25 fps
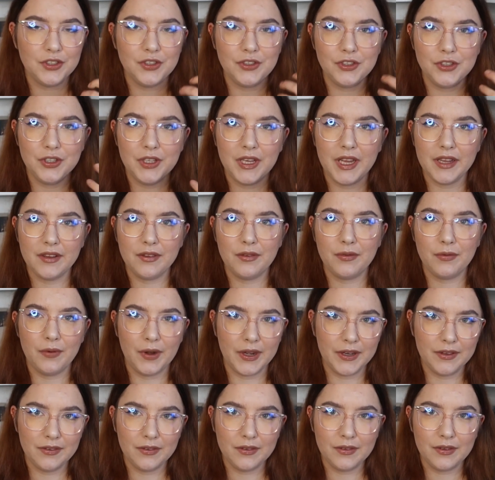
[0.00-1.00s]
she gets
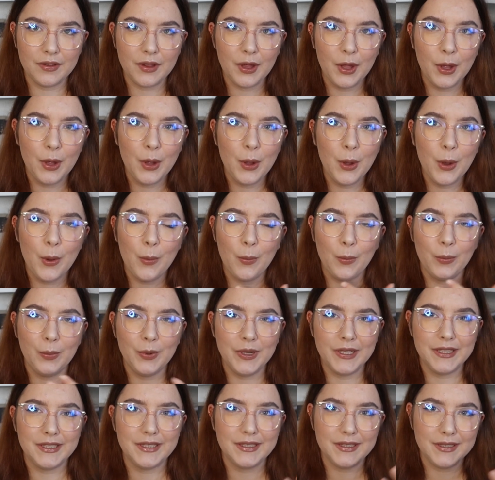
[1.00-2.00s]
friends
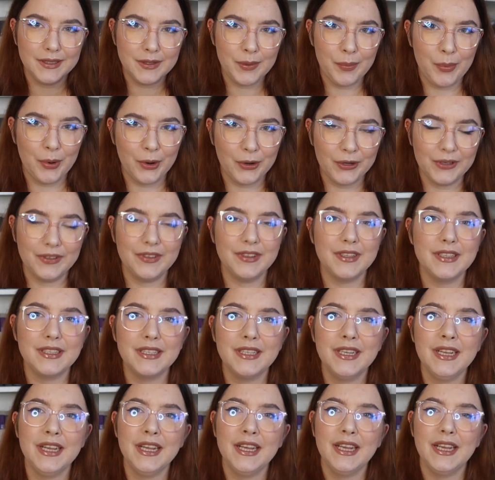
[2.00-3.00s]
with the
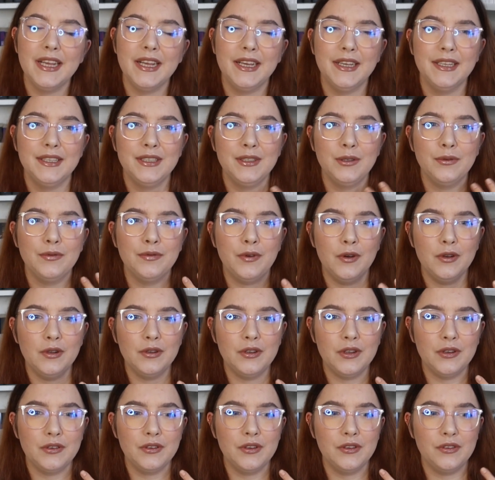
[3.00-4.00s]
person. And you follow
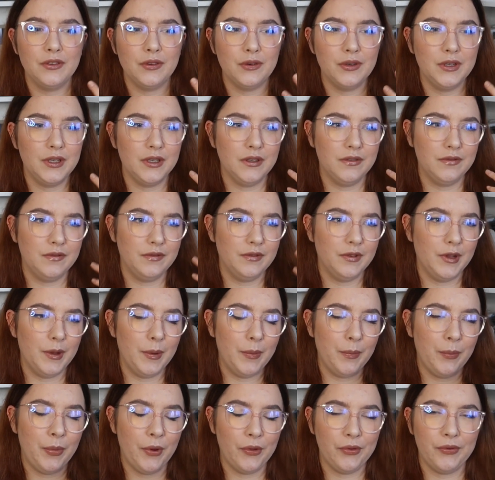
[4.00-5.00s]
now the story of
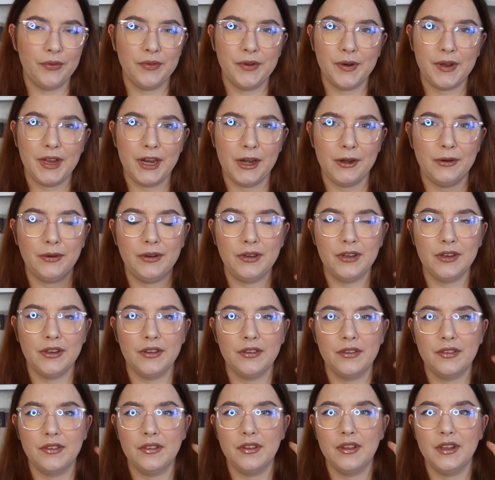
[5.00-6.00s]
both of the
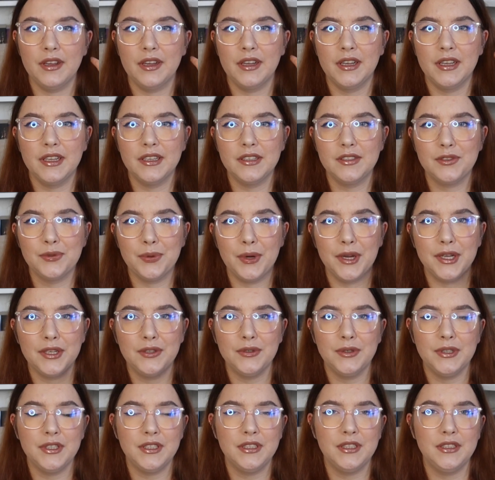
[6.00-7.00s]
characters, try
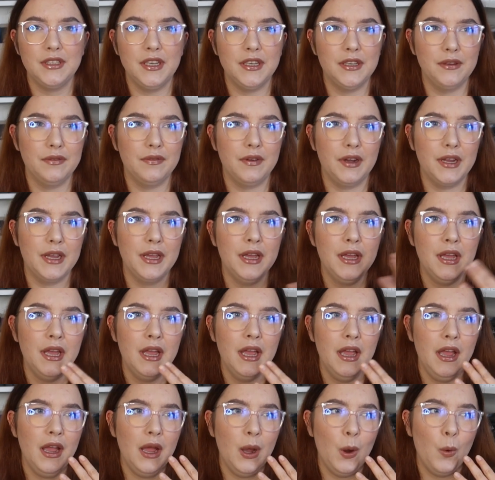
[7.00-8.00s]
to identify
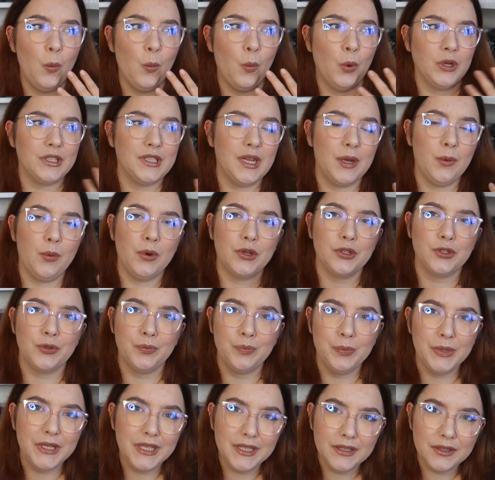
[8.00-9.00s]
what they want to
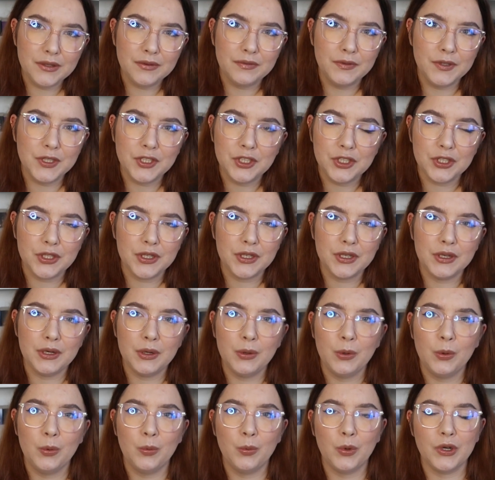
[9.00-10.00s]
be in the future,
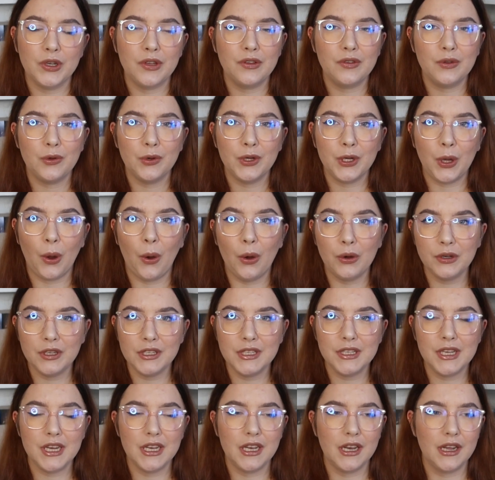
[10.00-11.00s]
what is going on in their